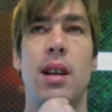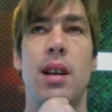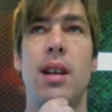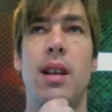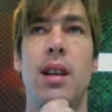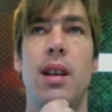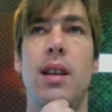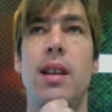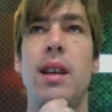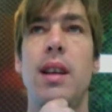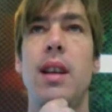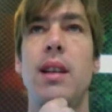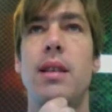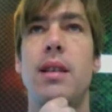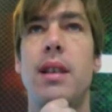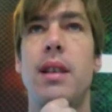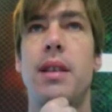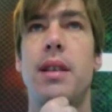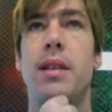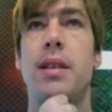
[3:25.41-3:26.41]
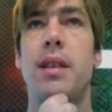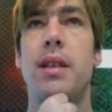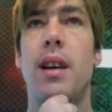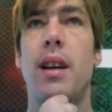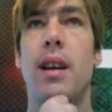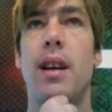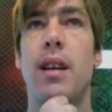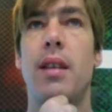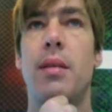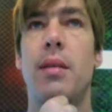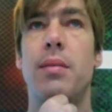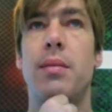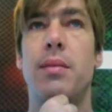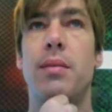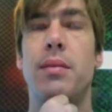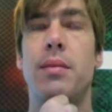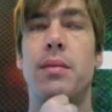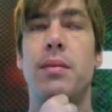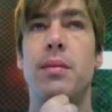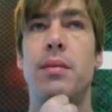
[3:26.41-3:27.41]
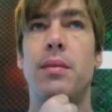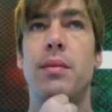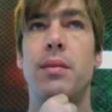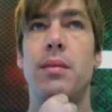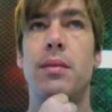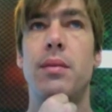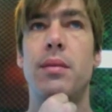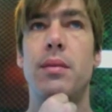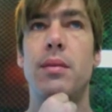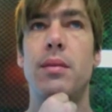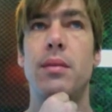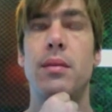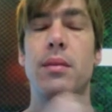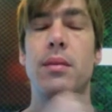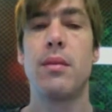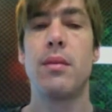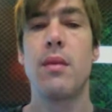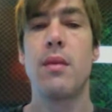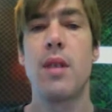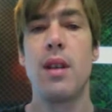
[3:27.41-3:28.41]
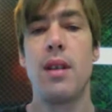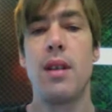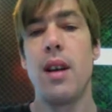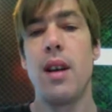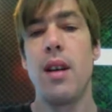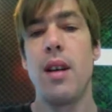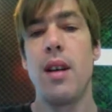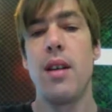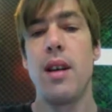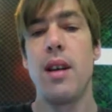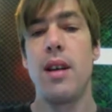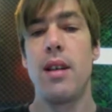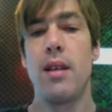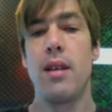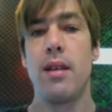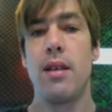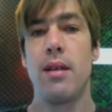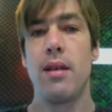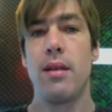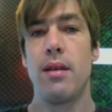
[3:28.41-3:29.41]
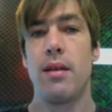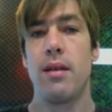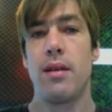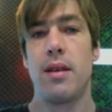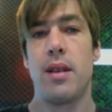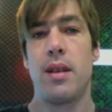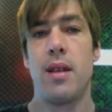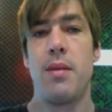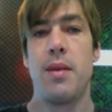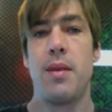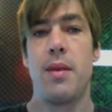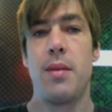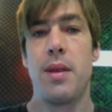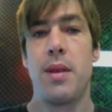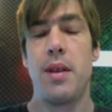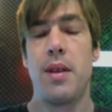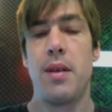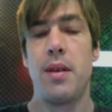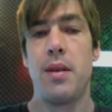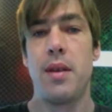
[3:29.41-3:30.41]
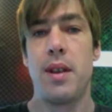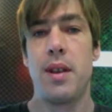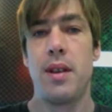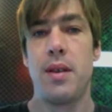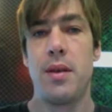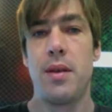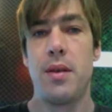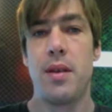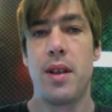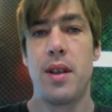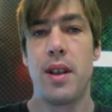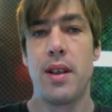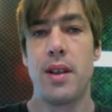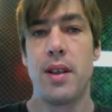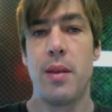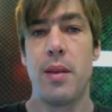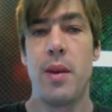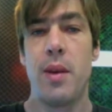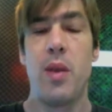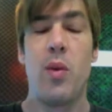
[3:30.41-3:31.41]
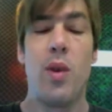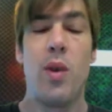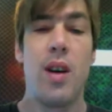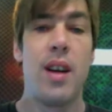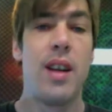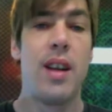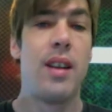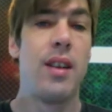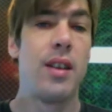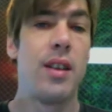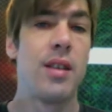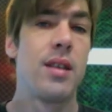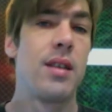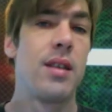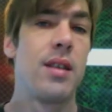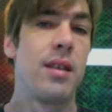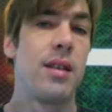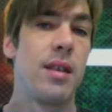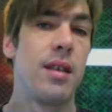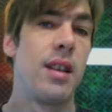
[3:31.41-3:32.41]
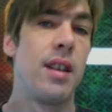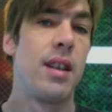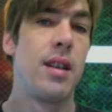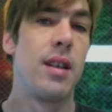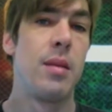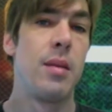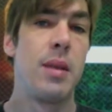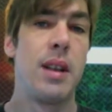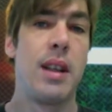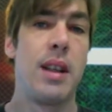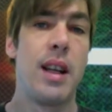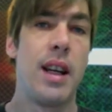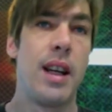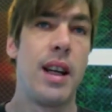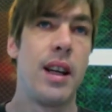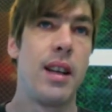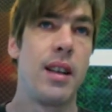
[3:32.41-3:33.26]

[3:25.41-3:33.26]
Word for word: thing is this um, Gary seems to be doing two things. I mean, one, it looks a little bit like